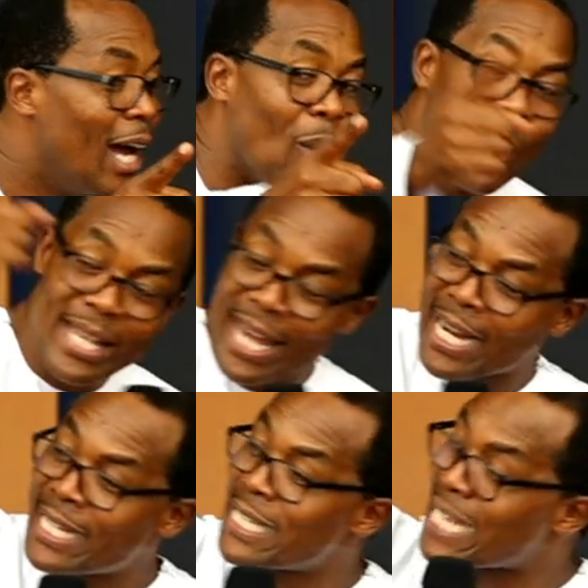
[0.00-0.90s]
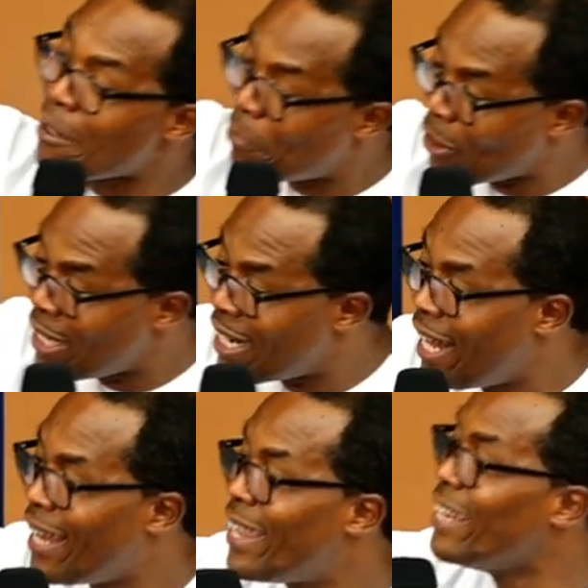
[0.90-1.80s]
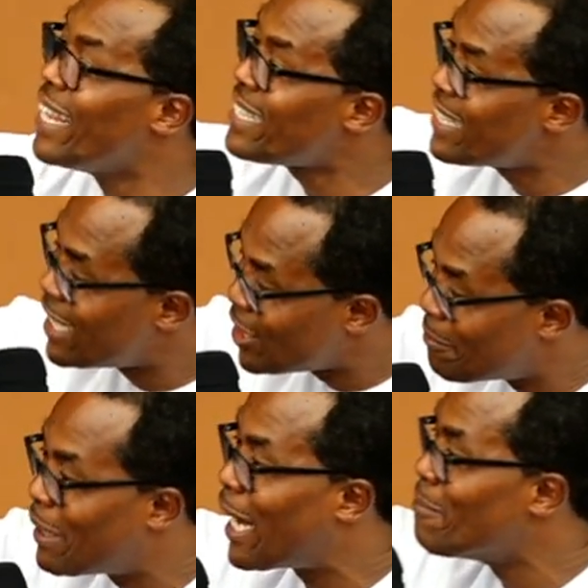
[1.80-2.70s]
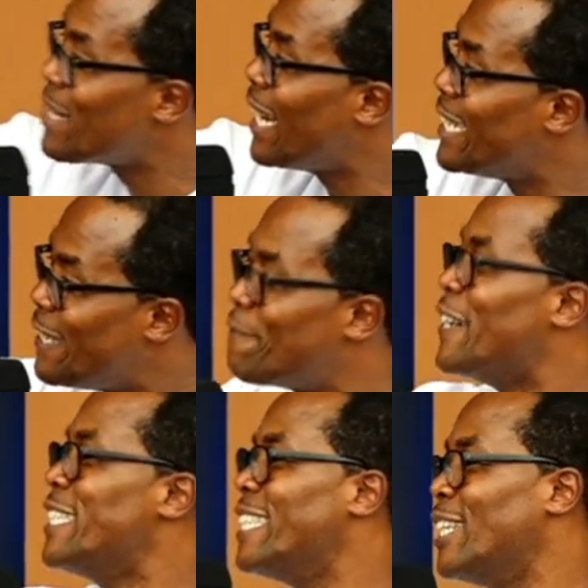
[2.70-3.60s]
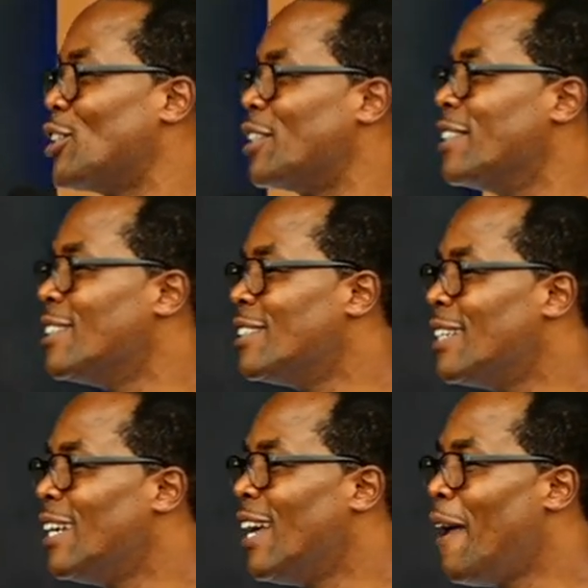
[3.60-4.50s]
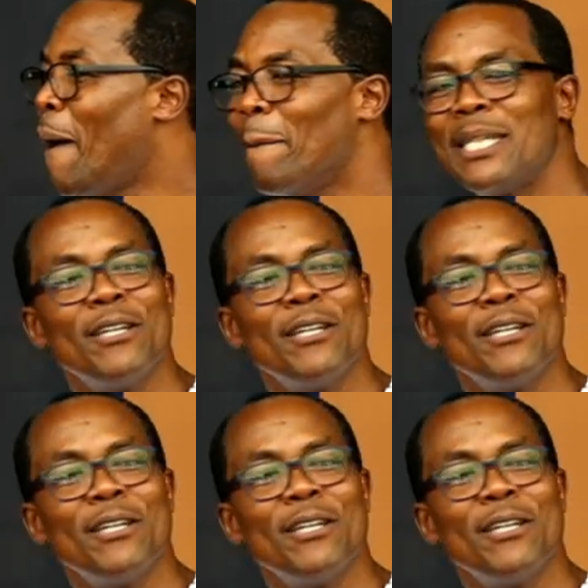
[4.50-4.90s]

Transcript: When they are discipled, then this nation becomes a different nation. But